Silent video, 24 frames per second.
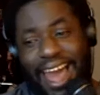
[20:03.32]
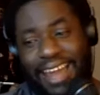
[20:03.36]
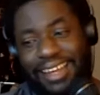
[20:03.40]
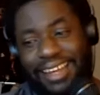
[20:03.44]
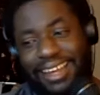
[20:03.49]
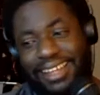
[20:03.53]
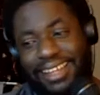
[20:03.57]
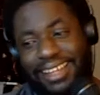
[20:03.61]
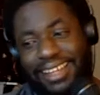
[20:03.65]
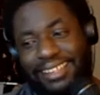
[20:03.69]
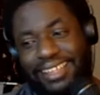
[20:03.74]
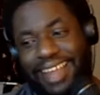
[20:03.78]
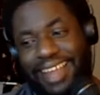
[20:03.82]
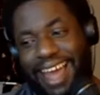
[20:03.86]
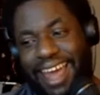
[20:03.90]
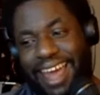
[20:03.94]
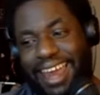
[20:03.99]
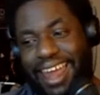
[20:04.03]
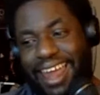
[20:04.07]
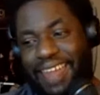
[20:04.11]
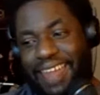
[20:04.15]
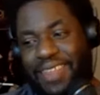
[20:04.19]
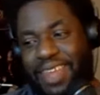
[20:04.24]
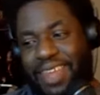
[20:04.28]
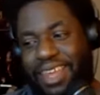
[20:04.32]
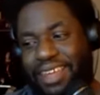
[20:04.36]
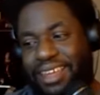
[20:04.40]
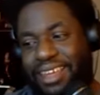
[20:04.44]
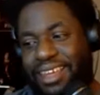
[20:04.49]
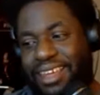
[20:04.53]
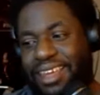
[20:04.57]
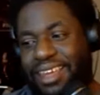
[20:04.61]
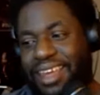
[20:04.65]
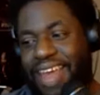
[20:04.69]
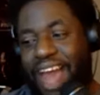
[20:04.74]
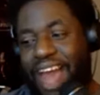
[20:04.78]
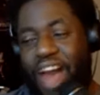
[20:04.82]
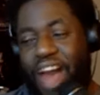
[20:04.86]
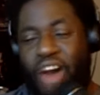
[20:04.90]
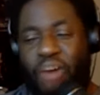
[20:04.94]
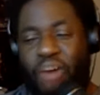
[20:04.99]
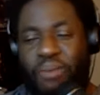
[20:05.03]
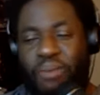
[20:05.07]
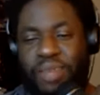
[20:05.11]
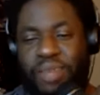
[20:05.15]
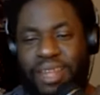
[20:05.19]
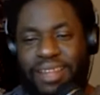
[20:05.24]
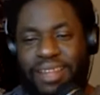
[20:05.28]
There's a lot, and I think I
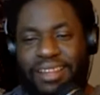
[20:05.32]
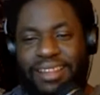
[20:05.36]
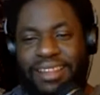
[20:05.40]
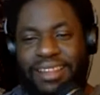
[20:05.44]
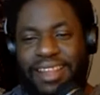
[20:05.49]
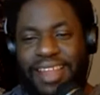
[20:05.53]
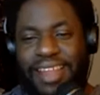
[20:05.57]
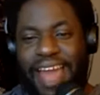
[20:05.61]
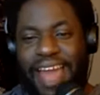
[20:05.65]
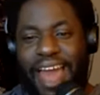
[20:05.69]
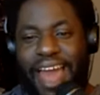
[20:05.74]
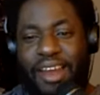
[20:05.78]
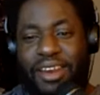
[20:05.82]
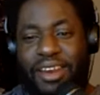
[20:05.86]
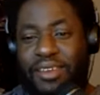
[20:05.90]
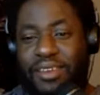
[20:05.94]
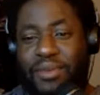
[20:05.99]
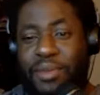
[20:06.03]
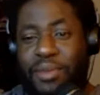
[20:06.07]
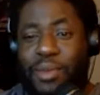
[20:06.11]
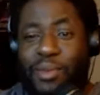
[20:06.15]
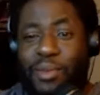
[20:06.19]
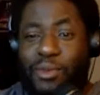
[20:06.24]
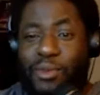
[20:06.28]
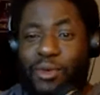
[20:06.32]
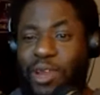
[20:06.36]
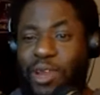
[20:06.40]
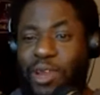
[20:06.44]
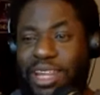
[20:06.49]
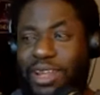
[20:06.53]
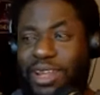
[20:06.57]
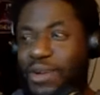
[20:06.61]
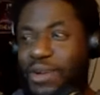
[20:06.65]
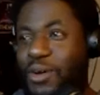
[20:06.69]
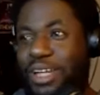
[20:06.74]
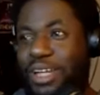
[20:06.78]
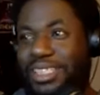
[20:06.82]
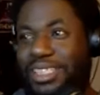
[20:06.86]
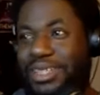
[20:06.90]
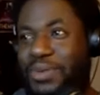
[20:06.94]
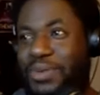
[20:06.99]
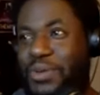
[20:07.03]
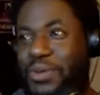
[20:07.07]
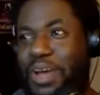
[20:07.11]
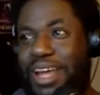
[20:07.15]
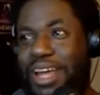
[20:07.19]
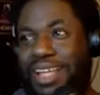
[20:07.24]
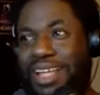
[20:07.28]
hope that I don't even remember what the question
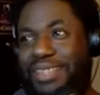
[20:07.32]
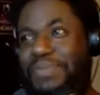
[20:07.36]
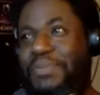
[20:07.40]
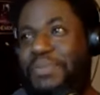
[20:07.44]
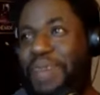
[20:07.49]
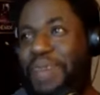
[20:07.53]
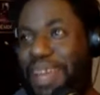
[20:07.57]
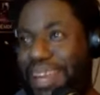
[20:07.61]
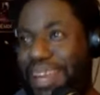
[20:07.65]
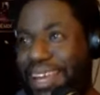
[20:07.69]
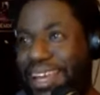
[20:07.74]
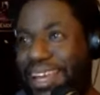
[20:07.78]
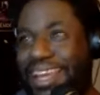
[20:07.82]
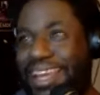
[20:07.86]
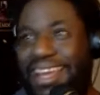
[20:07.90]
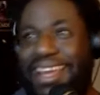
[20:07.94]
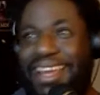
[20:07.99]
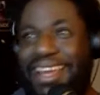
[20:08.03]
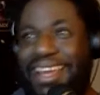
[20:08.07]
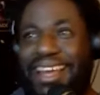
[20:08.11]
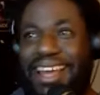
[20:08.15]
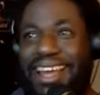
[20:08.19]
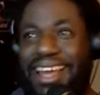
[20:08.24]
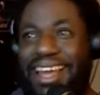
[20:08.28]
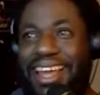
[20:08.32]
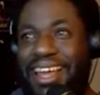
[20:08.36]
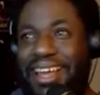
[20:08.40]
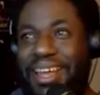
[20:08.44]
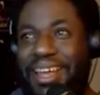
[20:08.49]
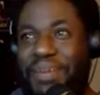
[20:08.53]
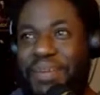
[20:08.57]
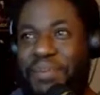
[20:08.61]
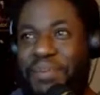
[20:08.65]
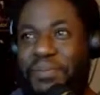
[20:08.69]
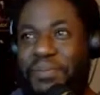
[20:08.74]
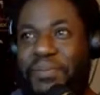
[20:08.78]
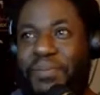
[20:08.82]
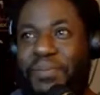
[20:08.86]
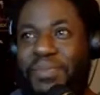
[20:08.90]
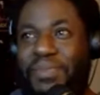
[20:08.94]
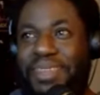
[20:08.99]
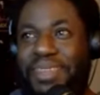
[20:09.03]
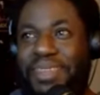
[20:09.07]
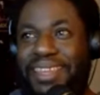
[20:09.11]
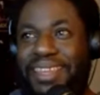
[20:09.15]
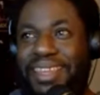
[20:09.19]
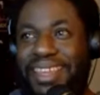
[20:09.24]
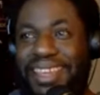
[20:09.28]
was, but um,
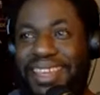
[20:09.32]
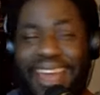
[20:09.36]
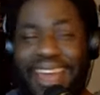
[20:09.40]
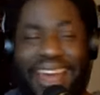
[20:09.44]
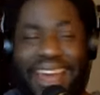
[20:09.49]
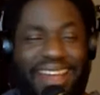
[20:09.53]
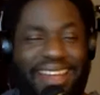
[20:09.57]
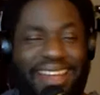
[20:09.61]
yeah.